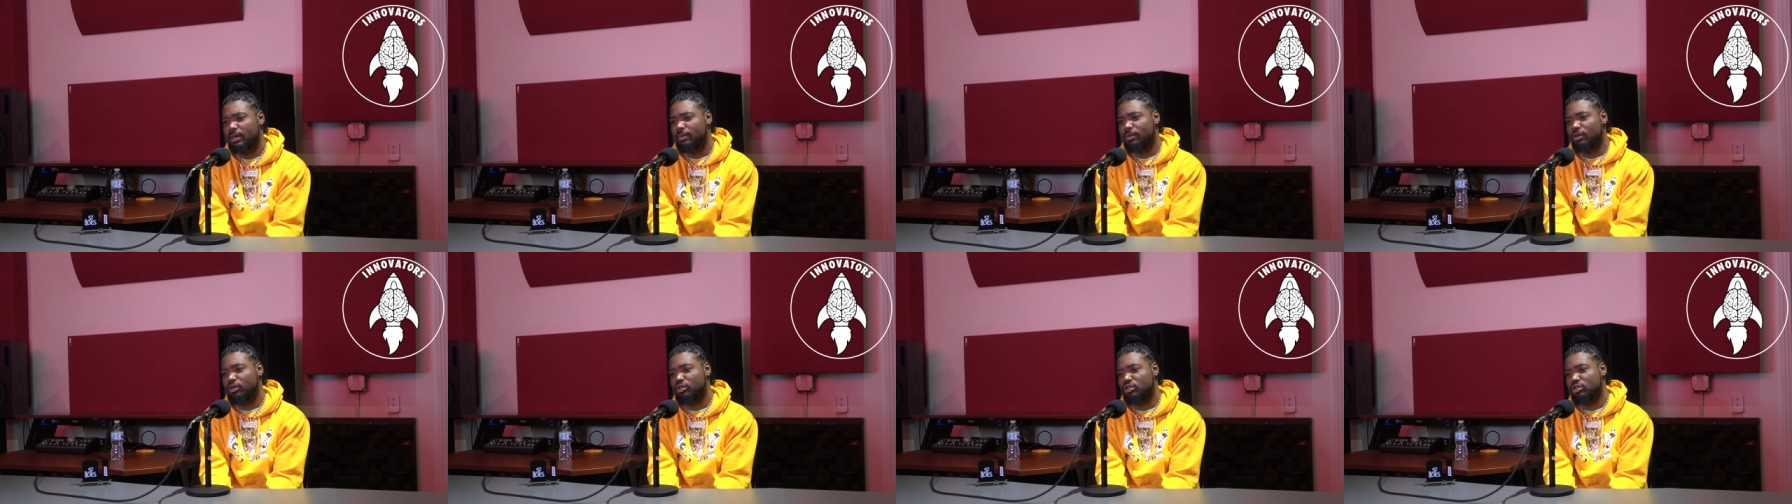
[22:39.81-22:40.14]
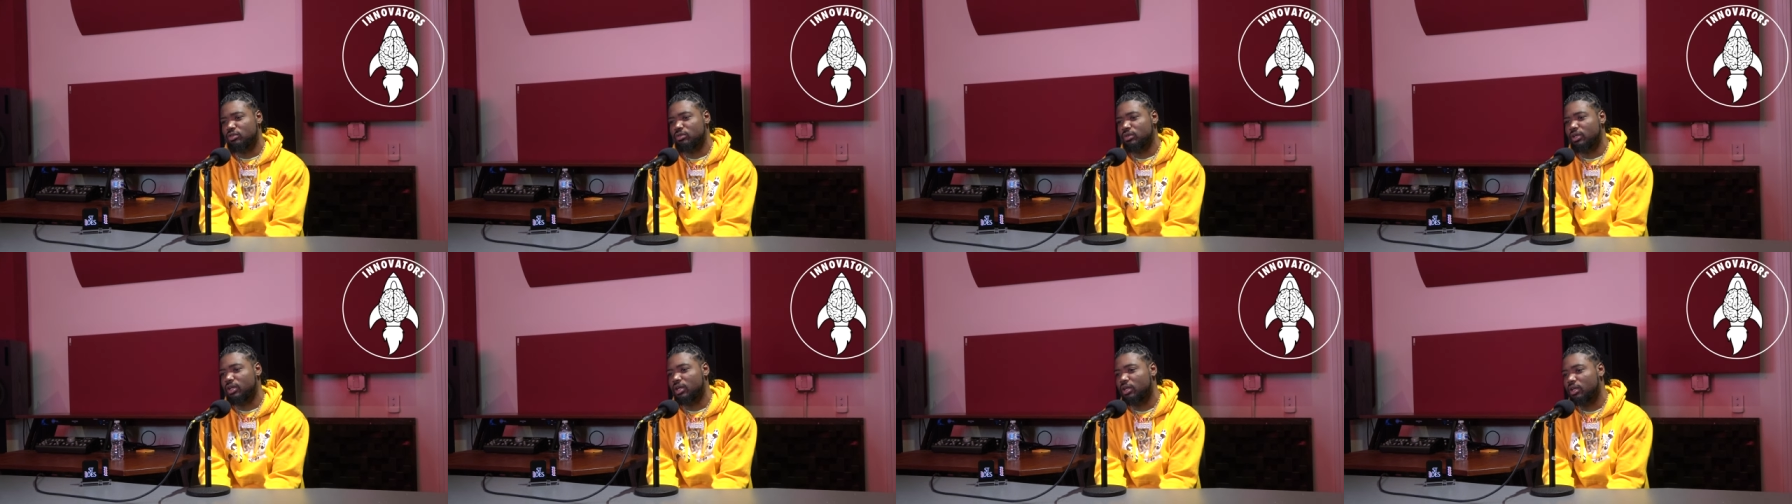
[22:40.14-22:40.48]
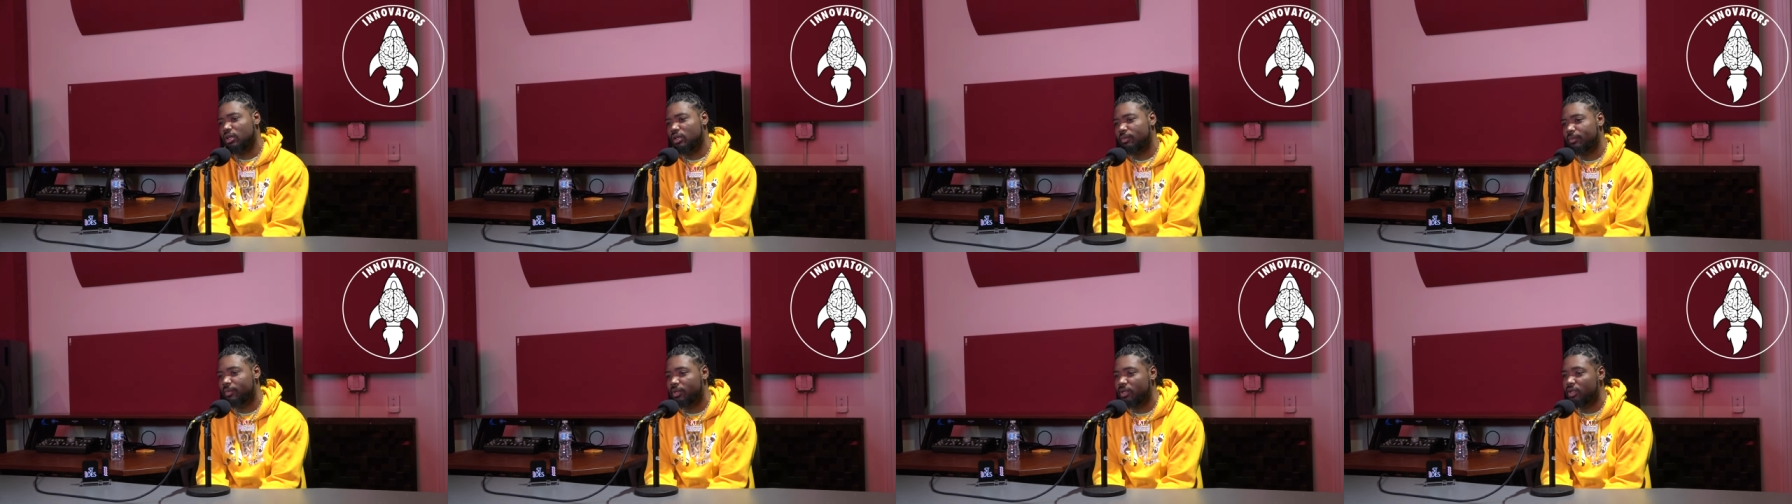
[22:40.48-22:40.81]
down there two
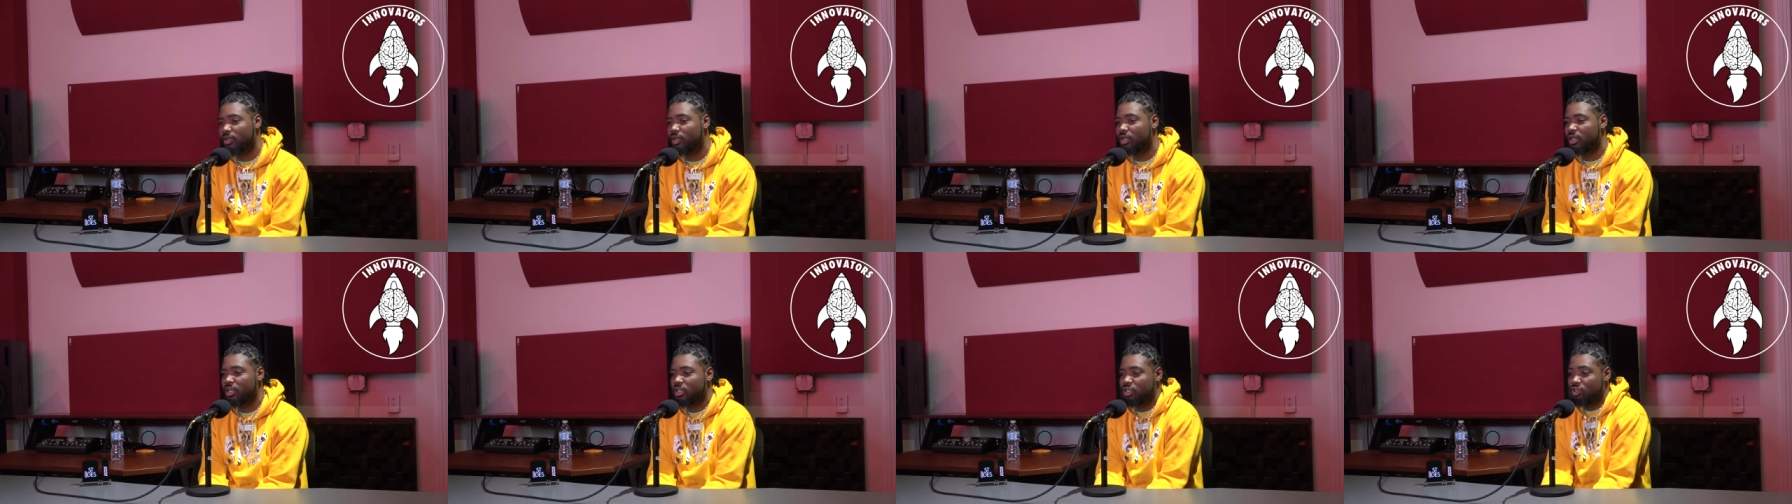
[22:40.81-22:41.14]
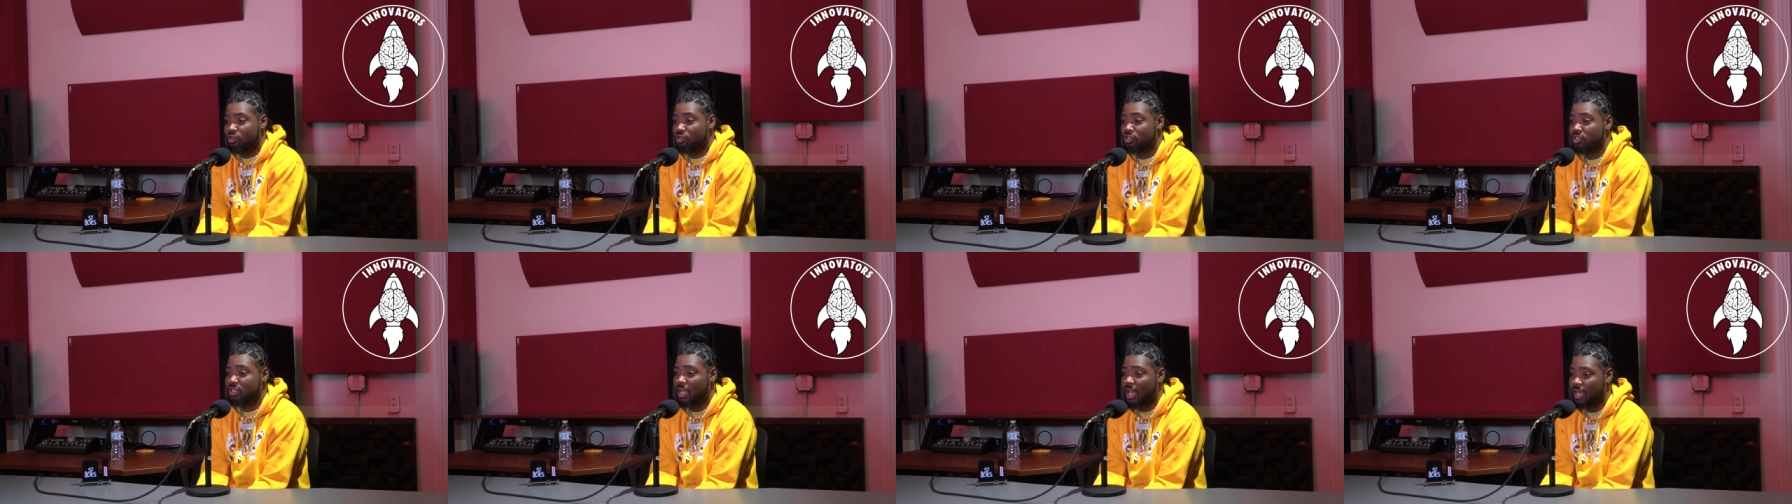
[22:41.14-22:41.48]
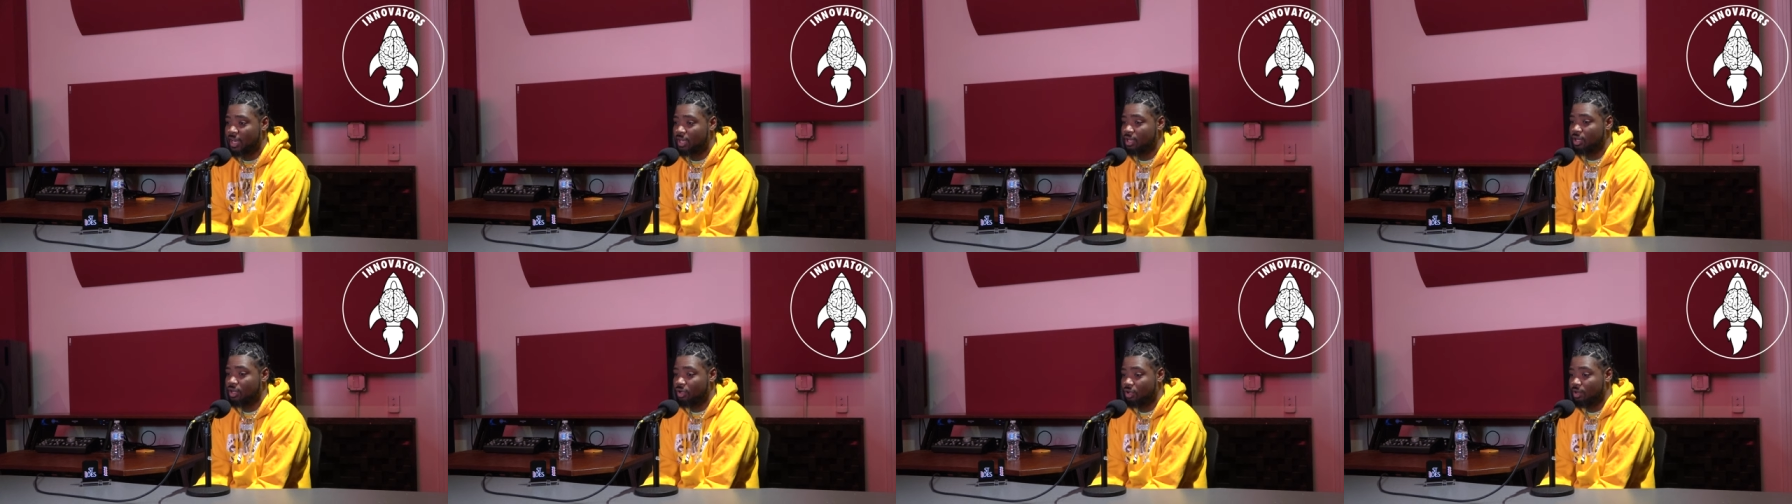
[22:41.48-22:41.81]
hundred. But you just
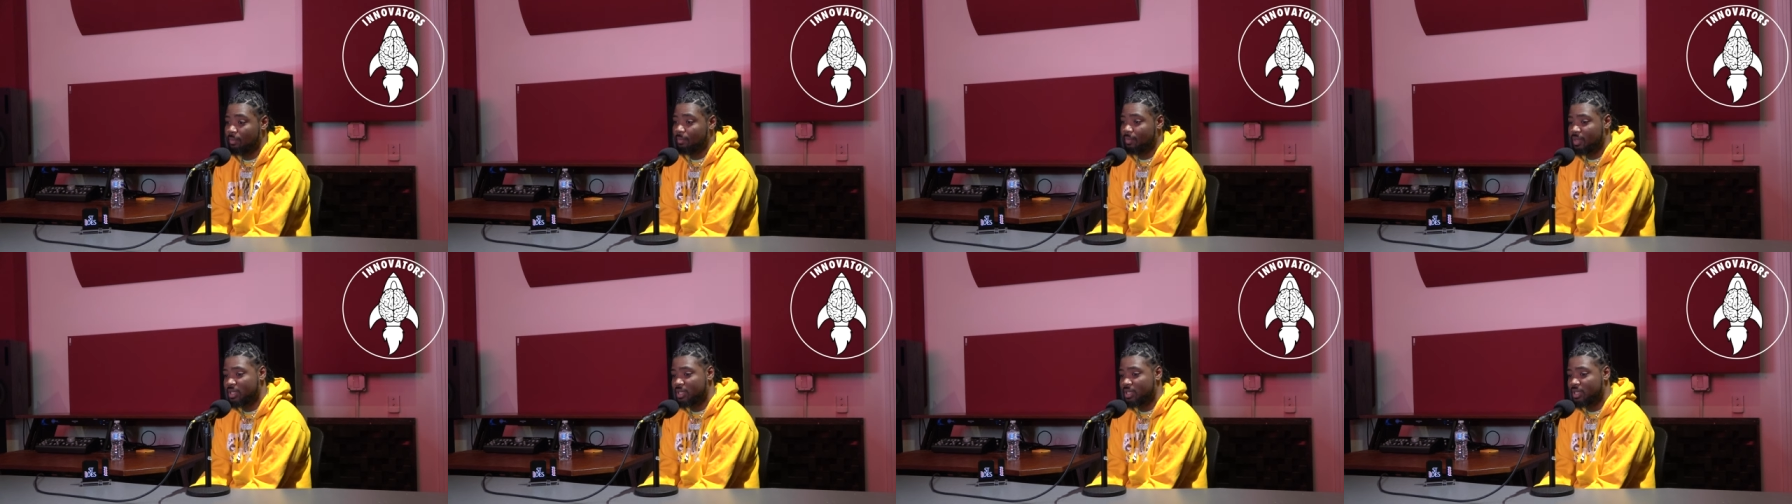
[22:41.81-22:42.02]
got to know the